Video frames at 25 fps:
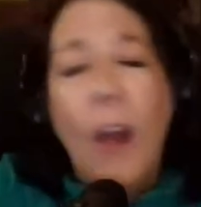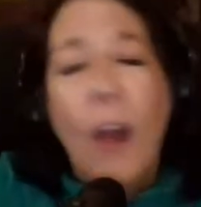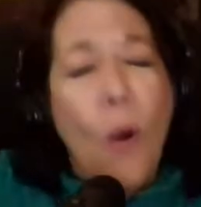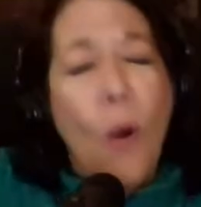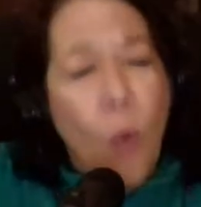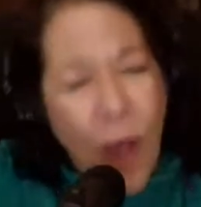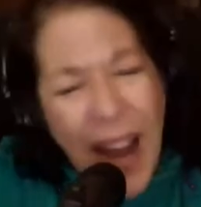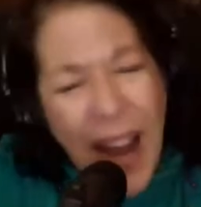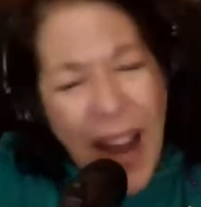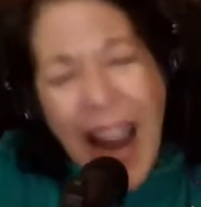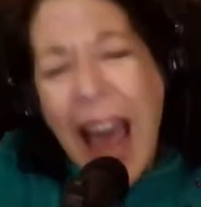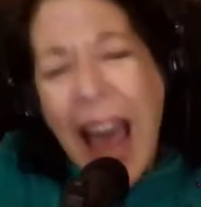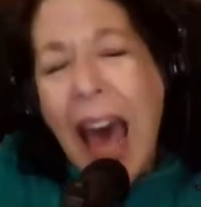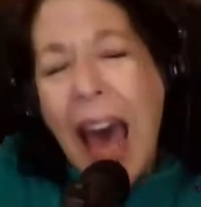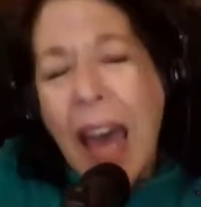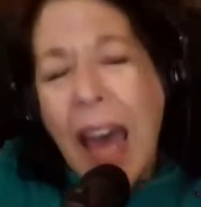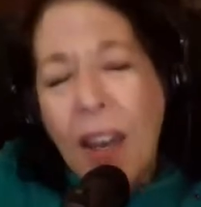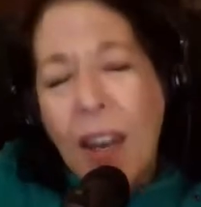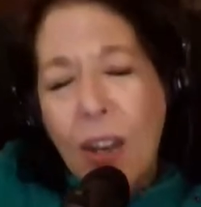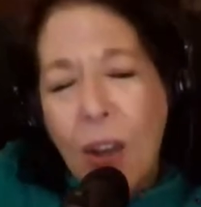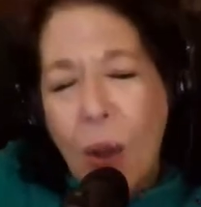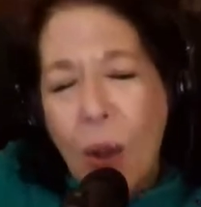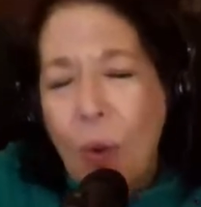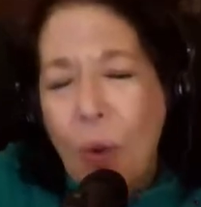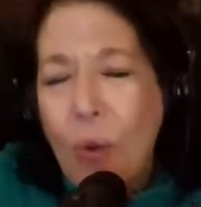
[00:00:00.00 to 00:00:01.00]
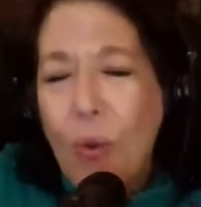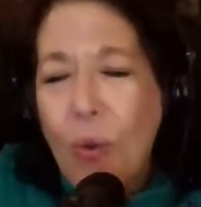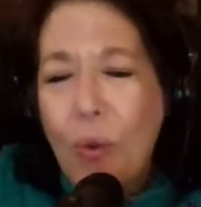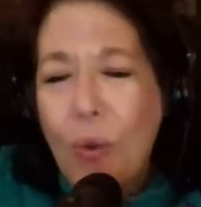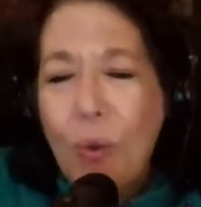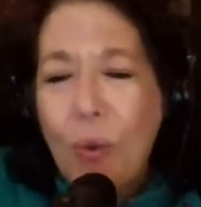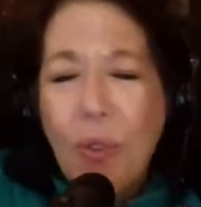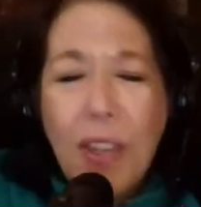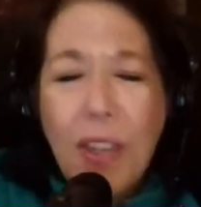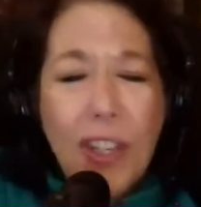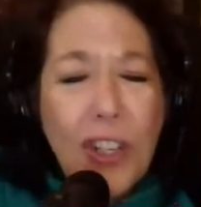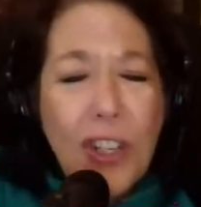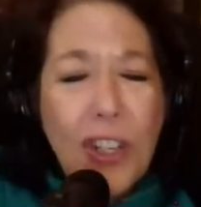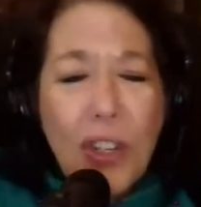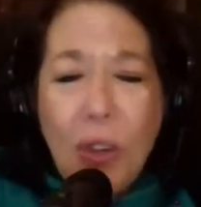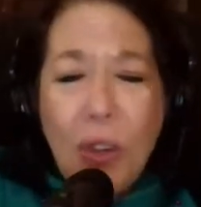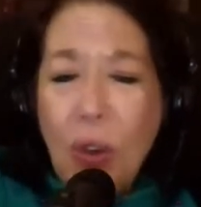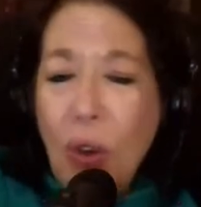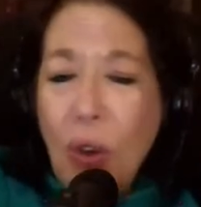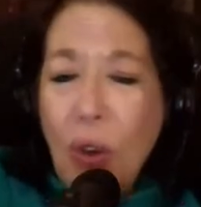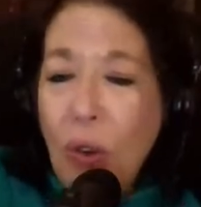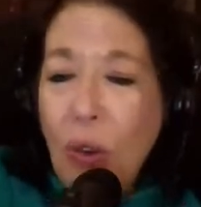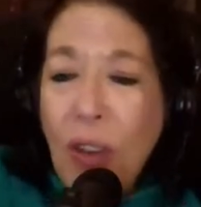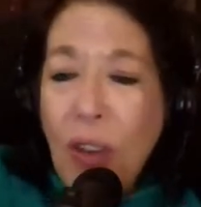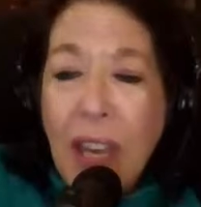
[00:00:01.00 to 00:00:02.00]
Well, I know that
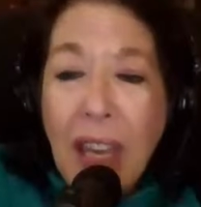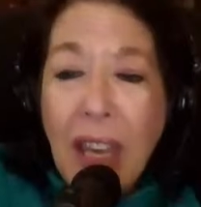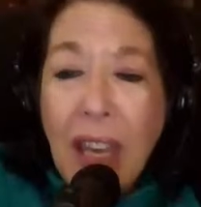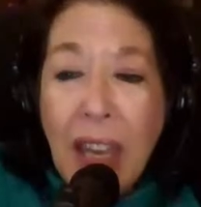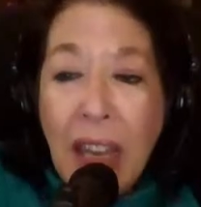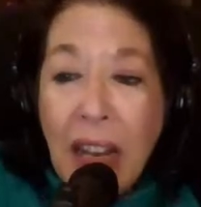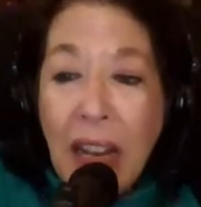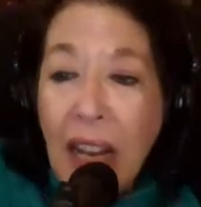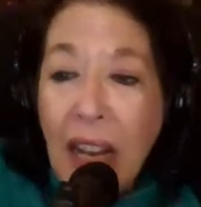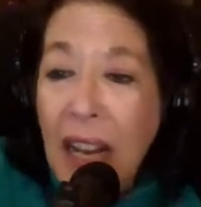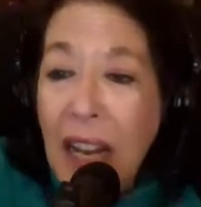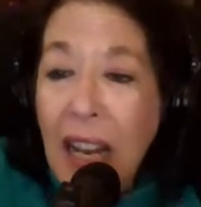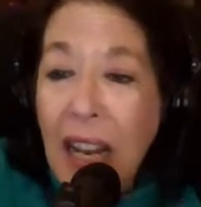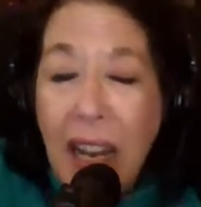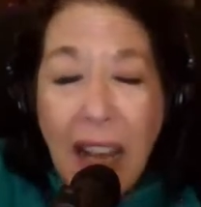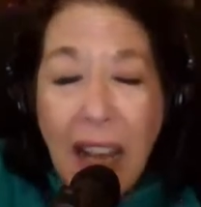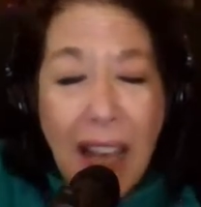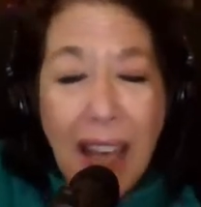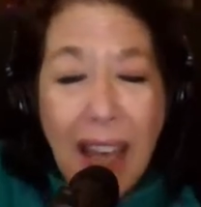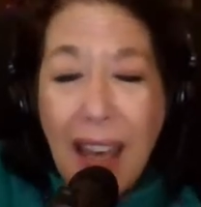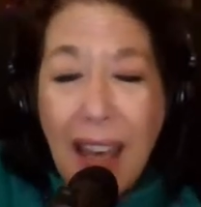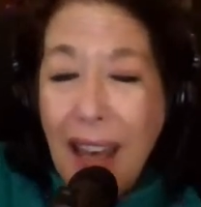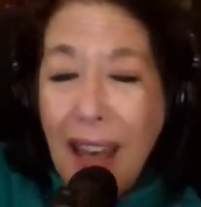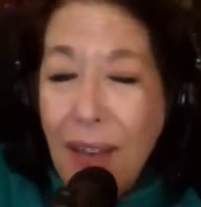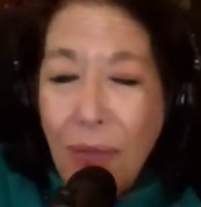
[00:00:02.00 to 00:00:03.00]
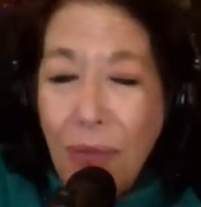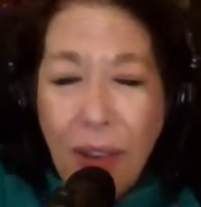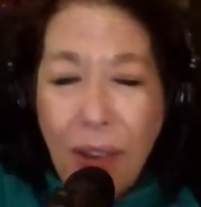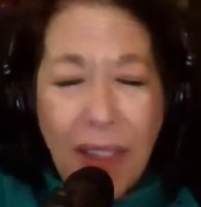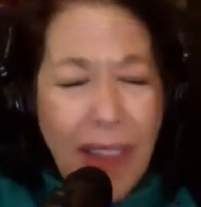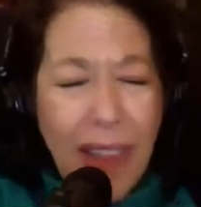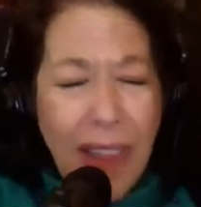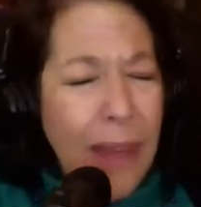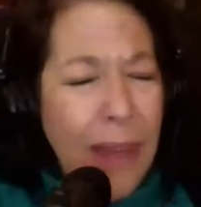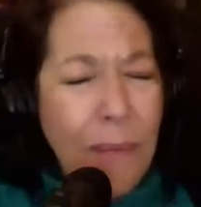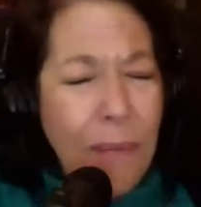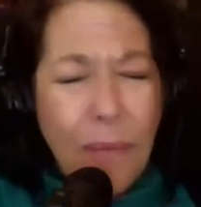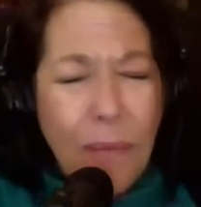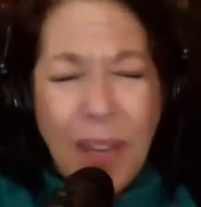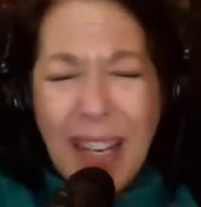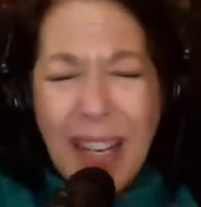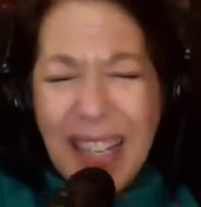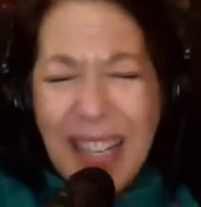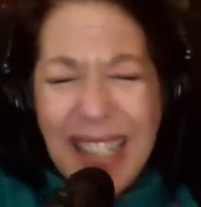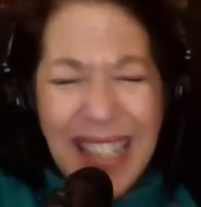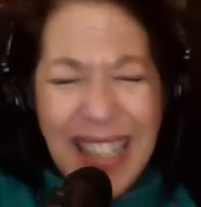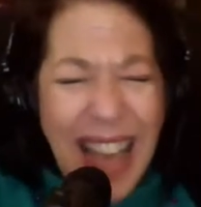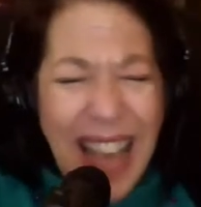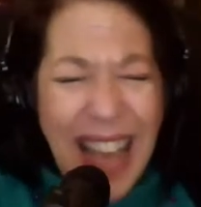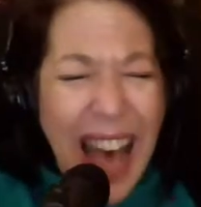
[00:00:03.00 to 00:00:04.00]
you're in love with him,
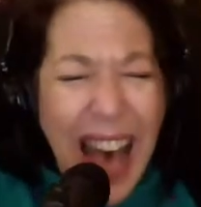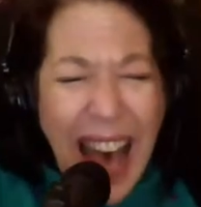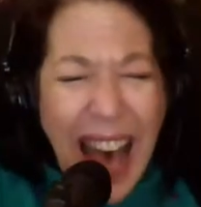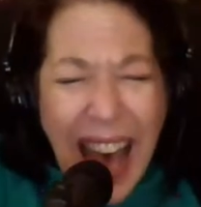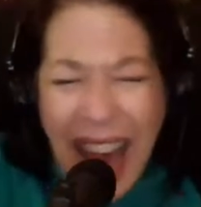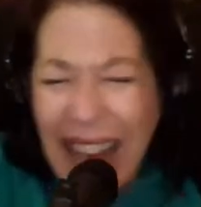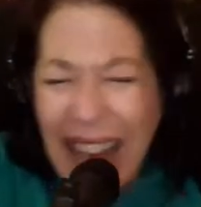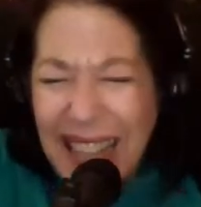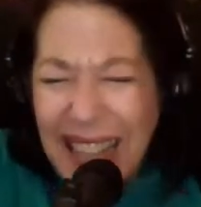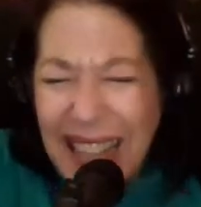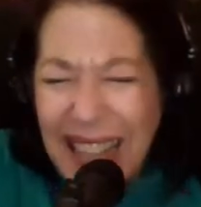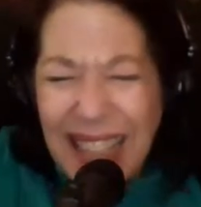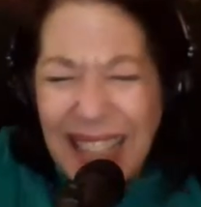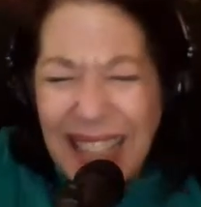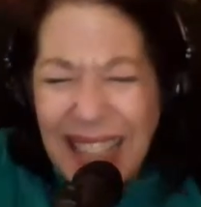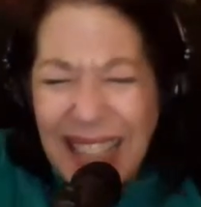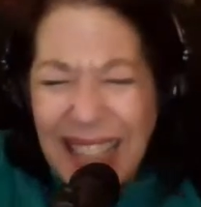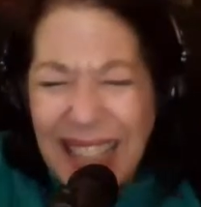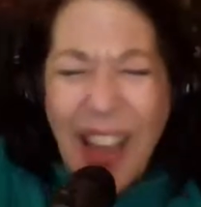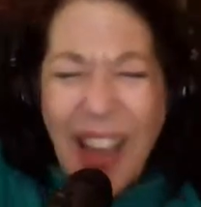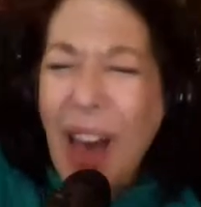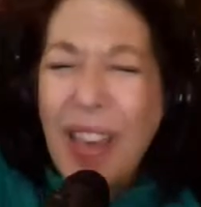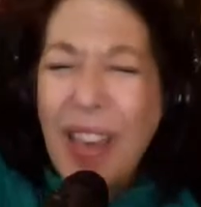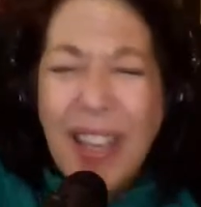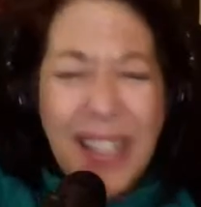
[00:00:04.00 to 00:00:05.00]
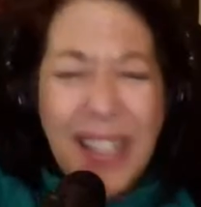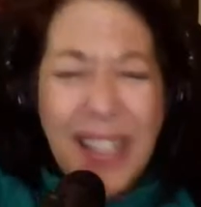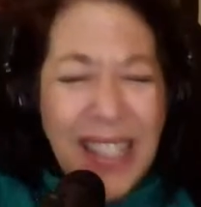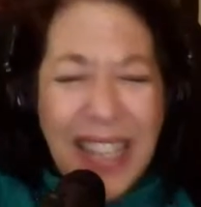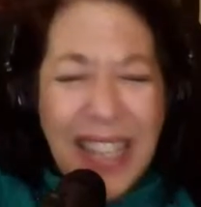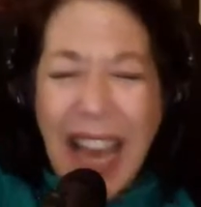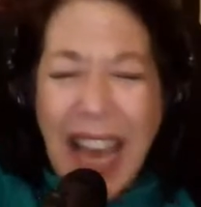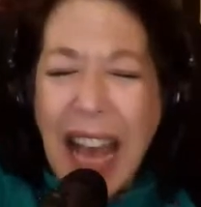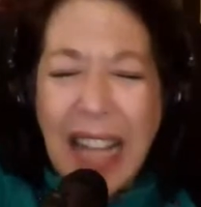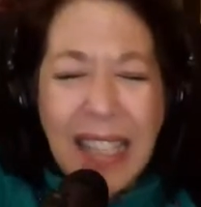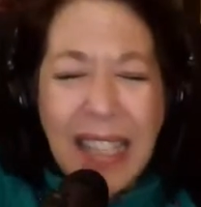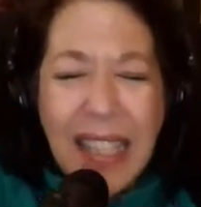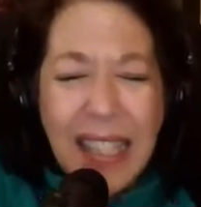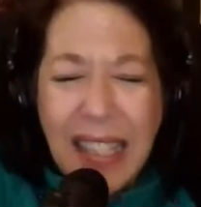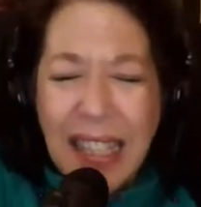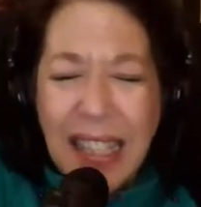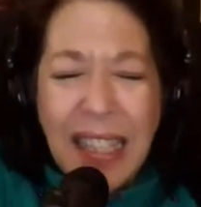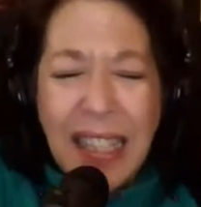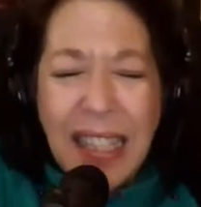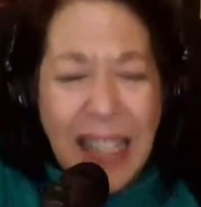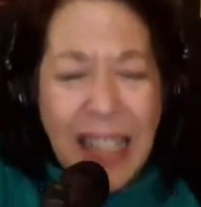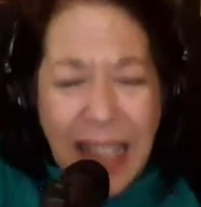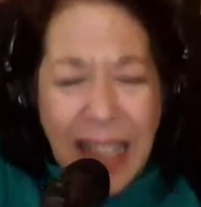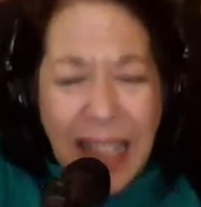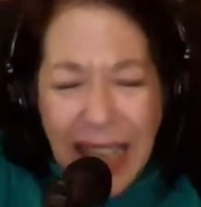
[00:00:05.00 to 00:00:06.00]
'cause I saw you
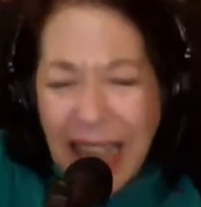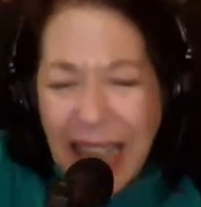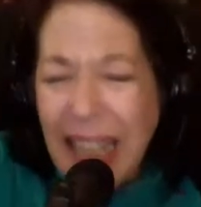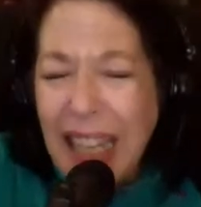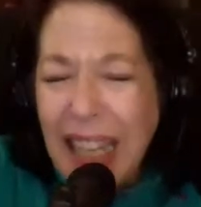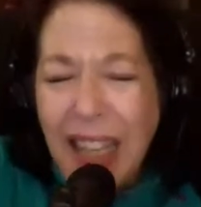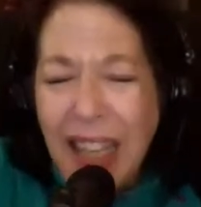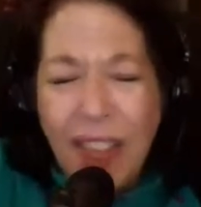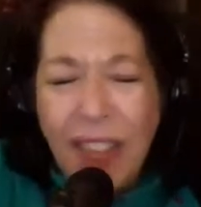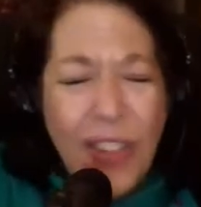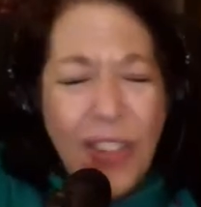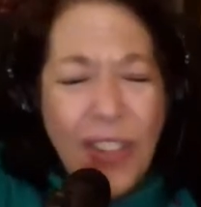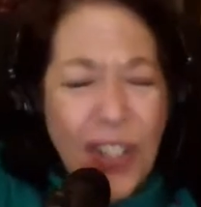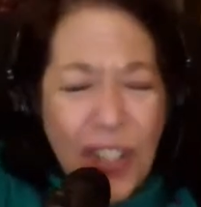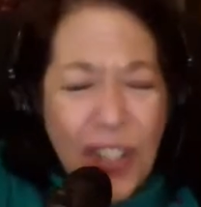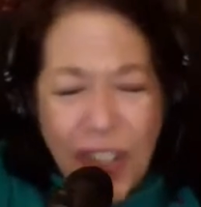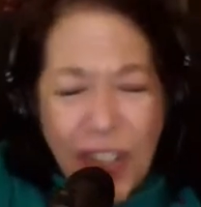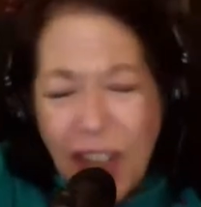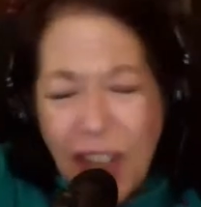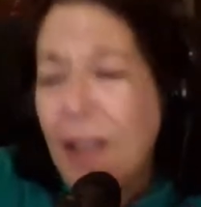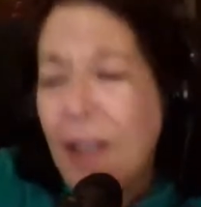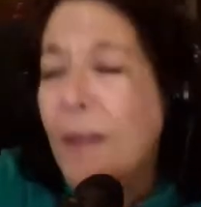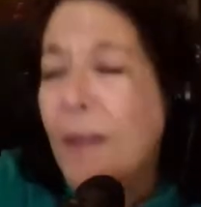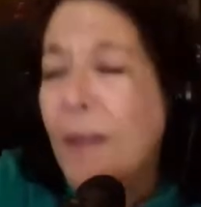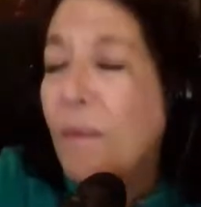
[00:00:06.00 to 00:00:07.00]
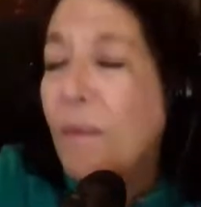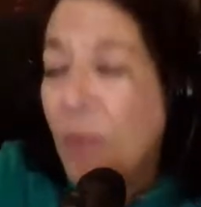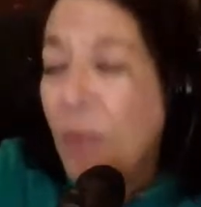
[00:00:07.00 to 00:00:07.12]
dancing in the gym.